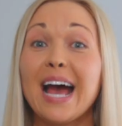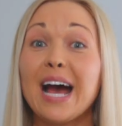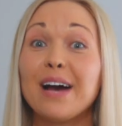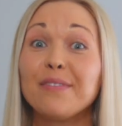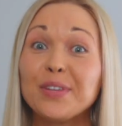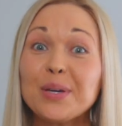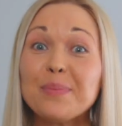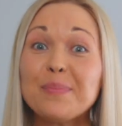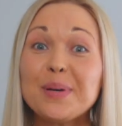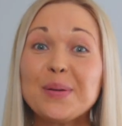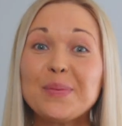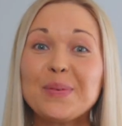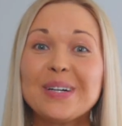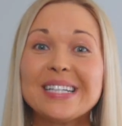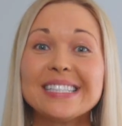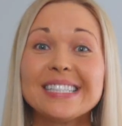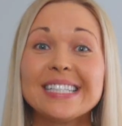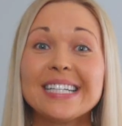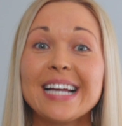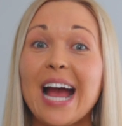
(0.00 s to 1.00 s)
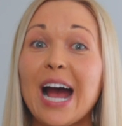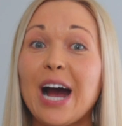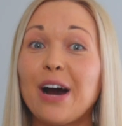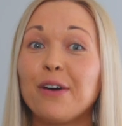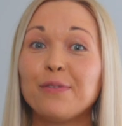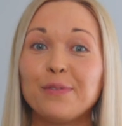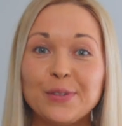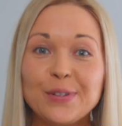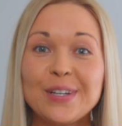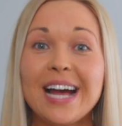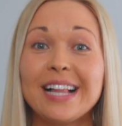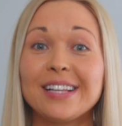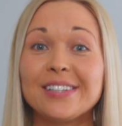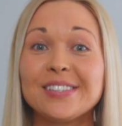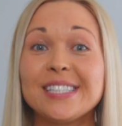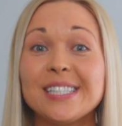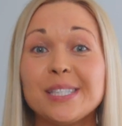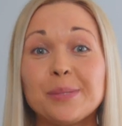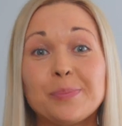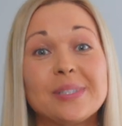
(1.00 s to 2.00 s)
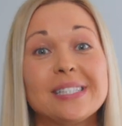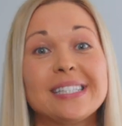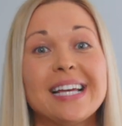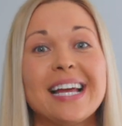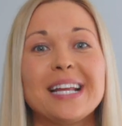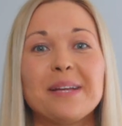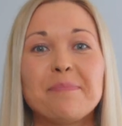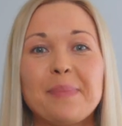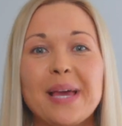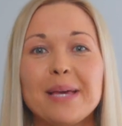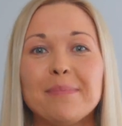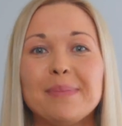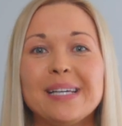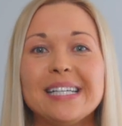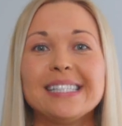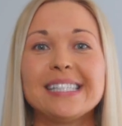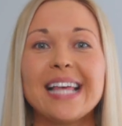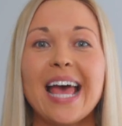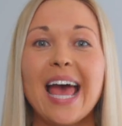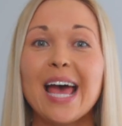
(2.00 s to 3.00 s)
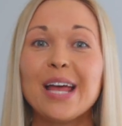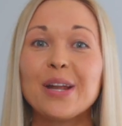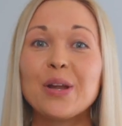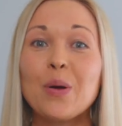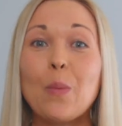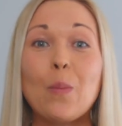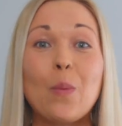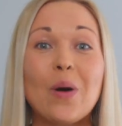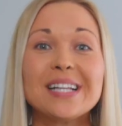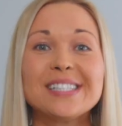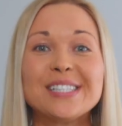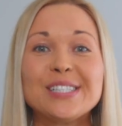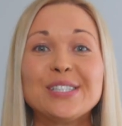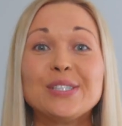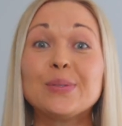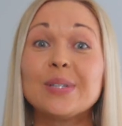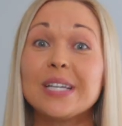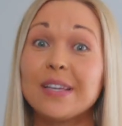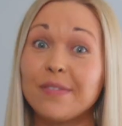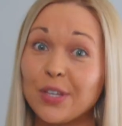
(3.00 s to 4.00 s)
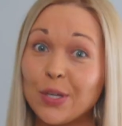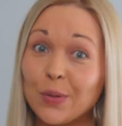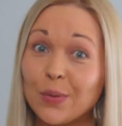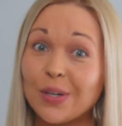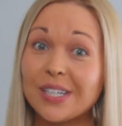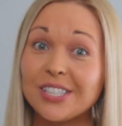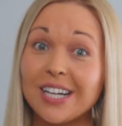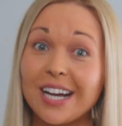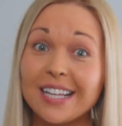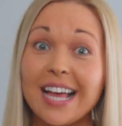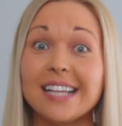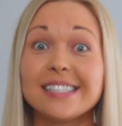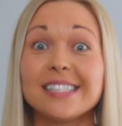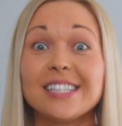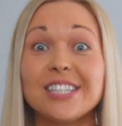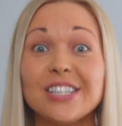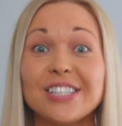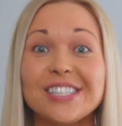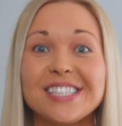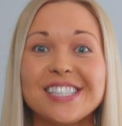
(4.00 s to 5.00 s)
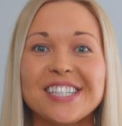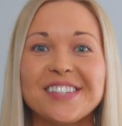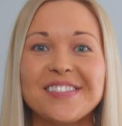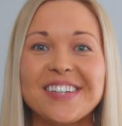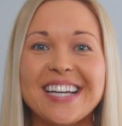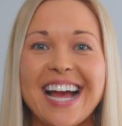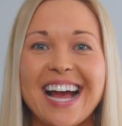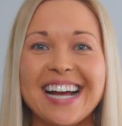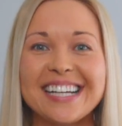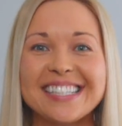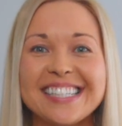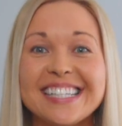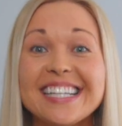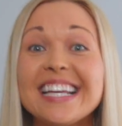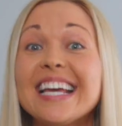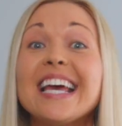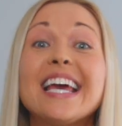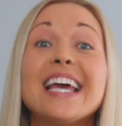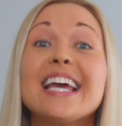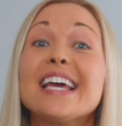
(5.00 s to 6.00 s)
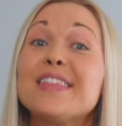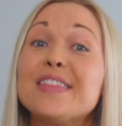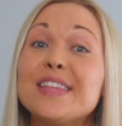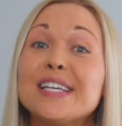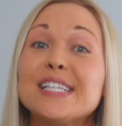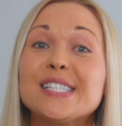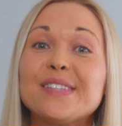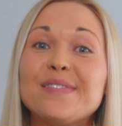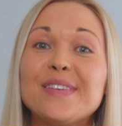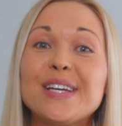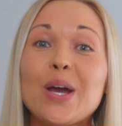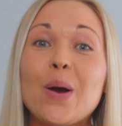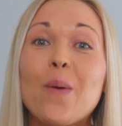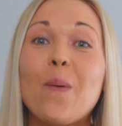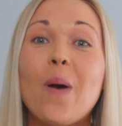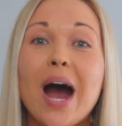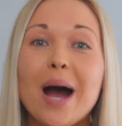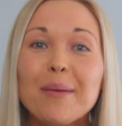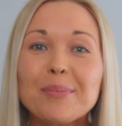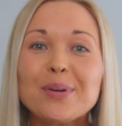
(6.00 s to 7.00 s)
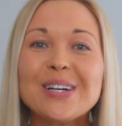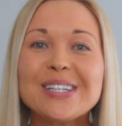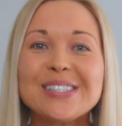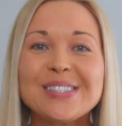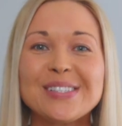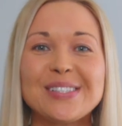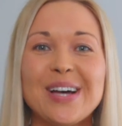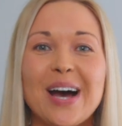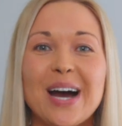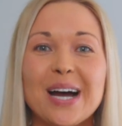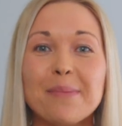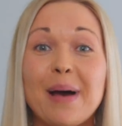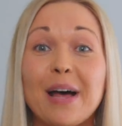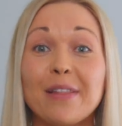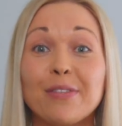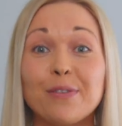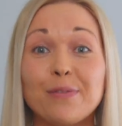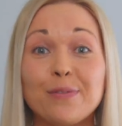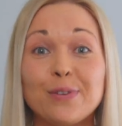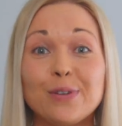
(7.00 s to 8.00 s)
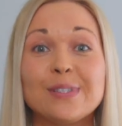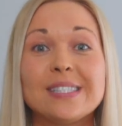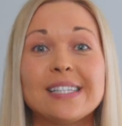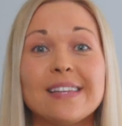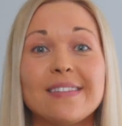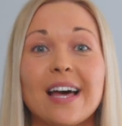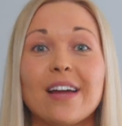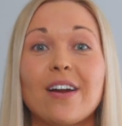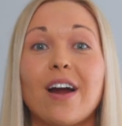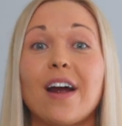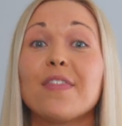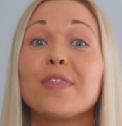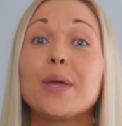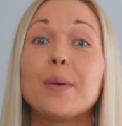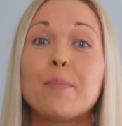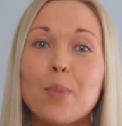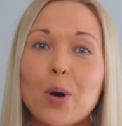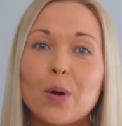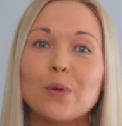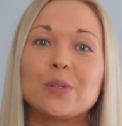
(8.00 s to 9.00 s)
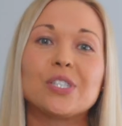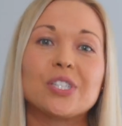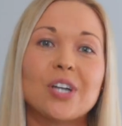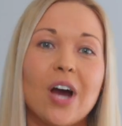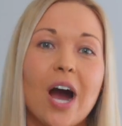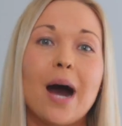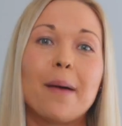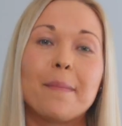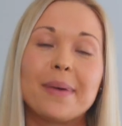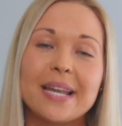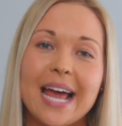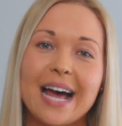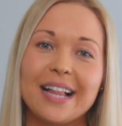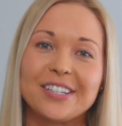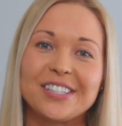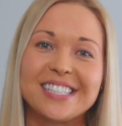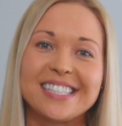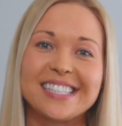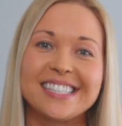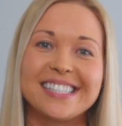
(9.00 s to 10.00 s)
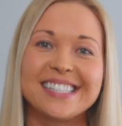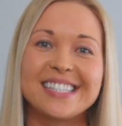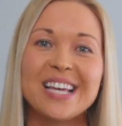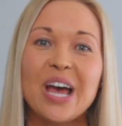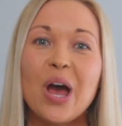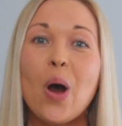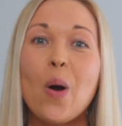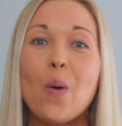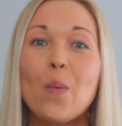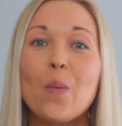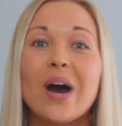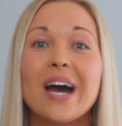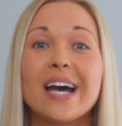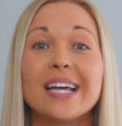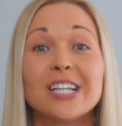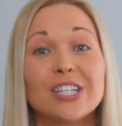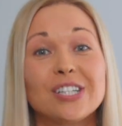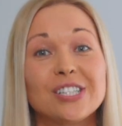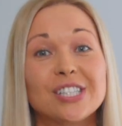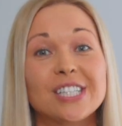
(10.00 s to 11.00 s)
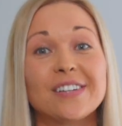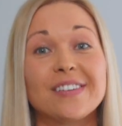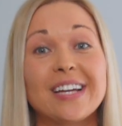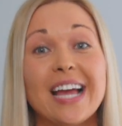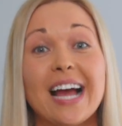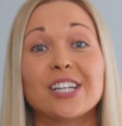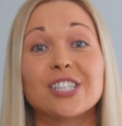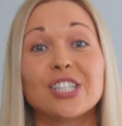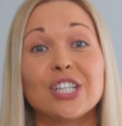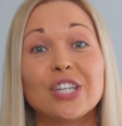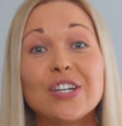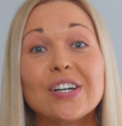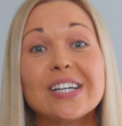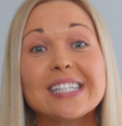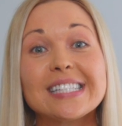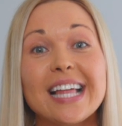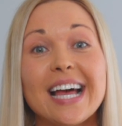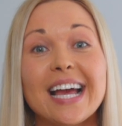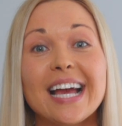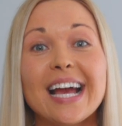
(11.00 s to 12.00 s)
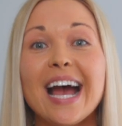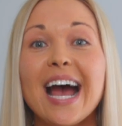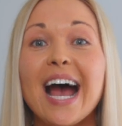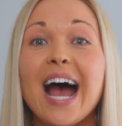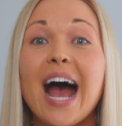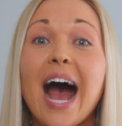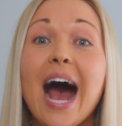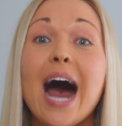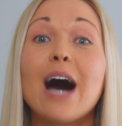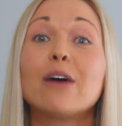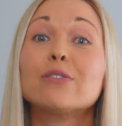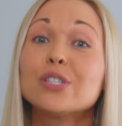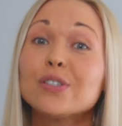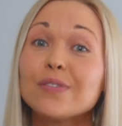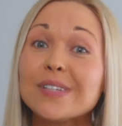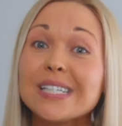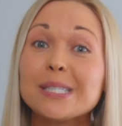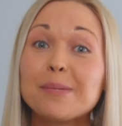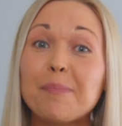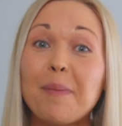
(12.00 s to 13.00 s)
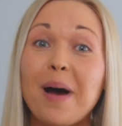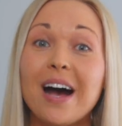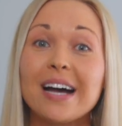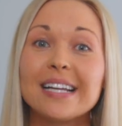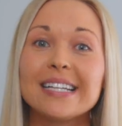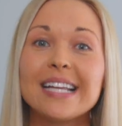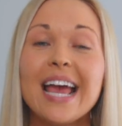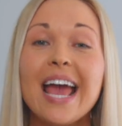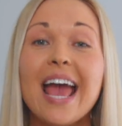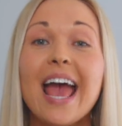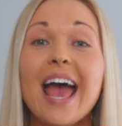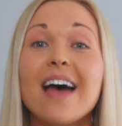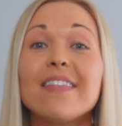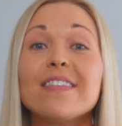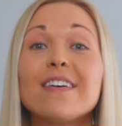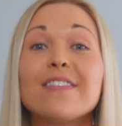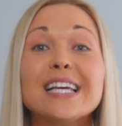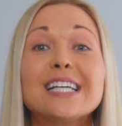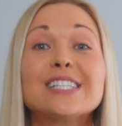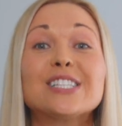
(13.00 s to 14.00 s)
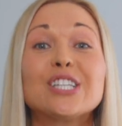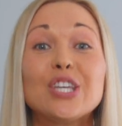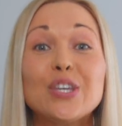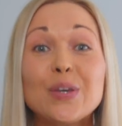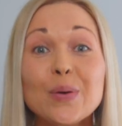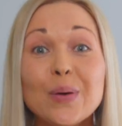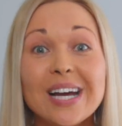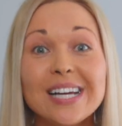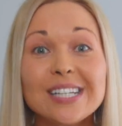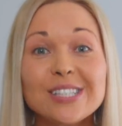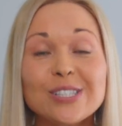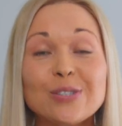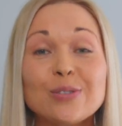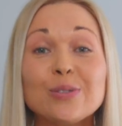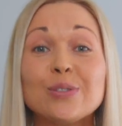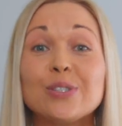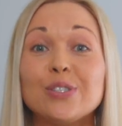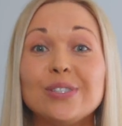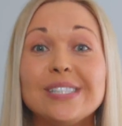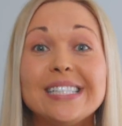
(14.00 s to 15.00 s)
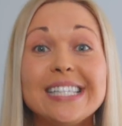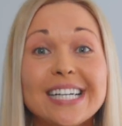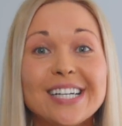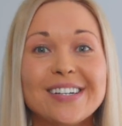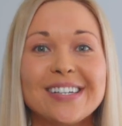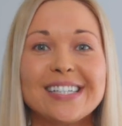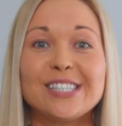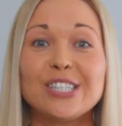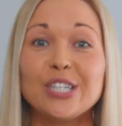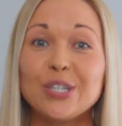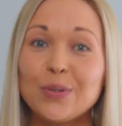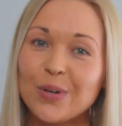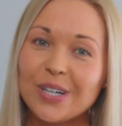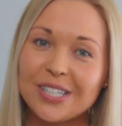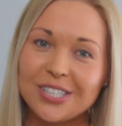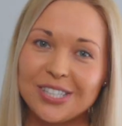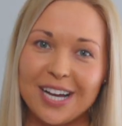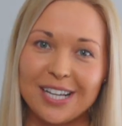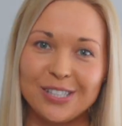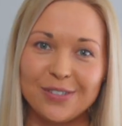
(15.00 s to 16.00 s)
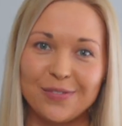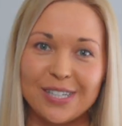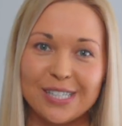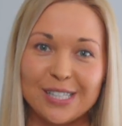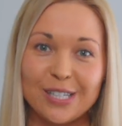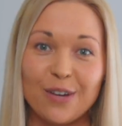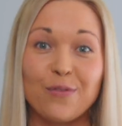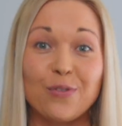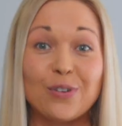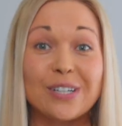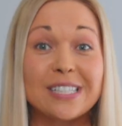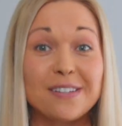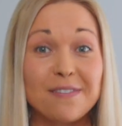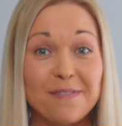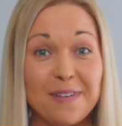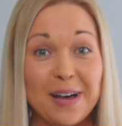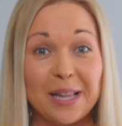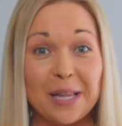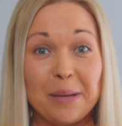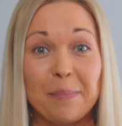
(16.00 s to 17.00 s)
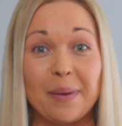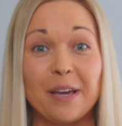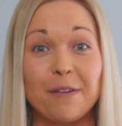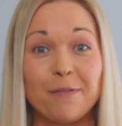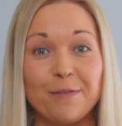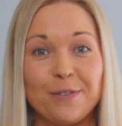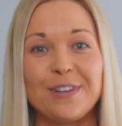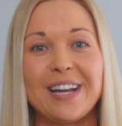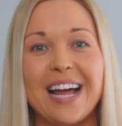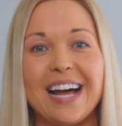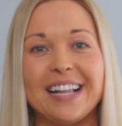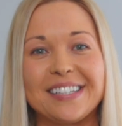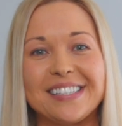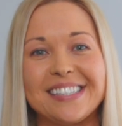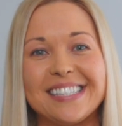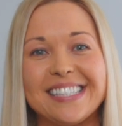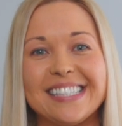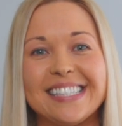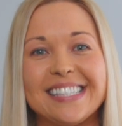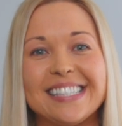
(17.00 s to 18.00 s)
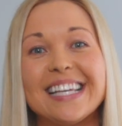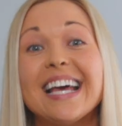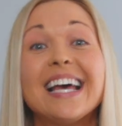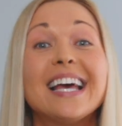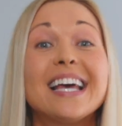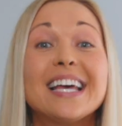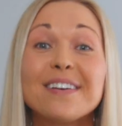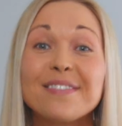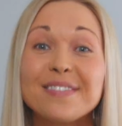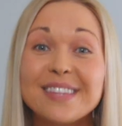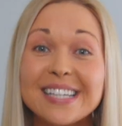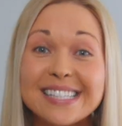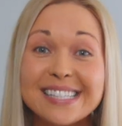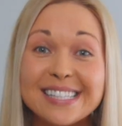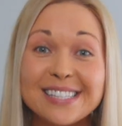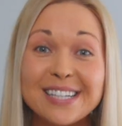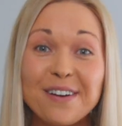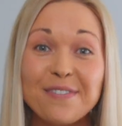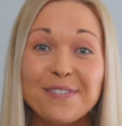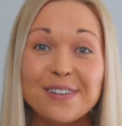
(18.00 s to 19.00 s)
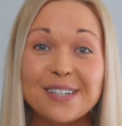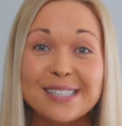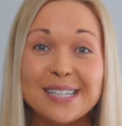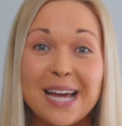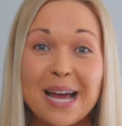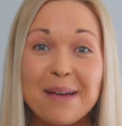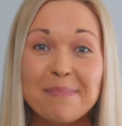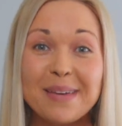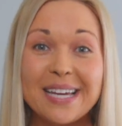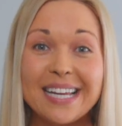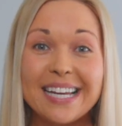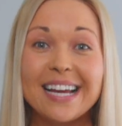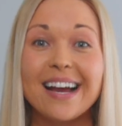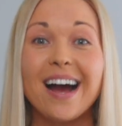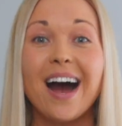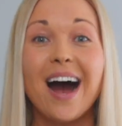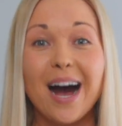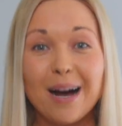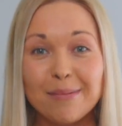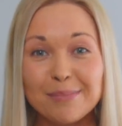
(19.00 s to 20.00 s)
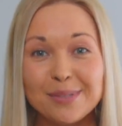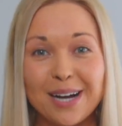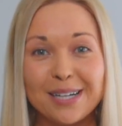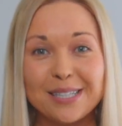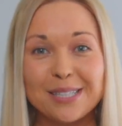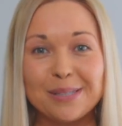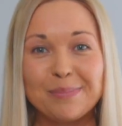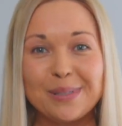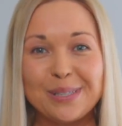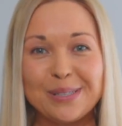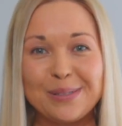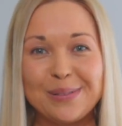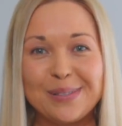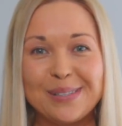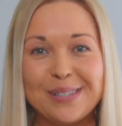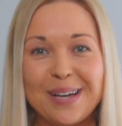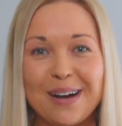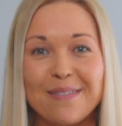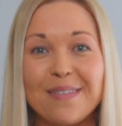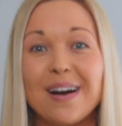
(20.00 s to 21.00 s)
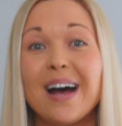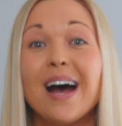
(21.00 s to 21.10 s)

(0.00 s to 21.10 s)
Have you been wondering how food allergies present in babies and what to do if your child has an allergic reaction? In this video, I'm going to talk about the foods that are the most common allergens, what an allergic reaction looks like, how to respond, and the things you can do to decrease your child's risk for developing food allergies. If this is our first time meeting, I'm Dr. Belousov.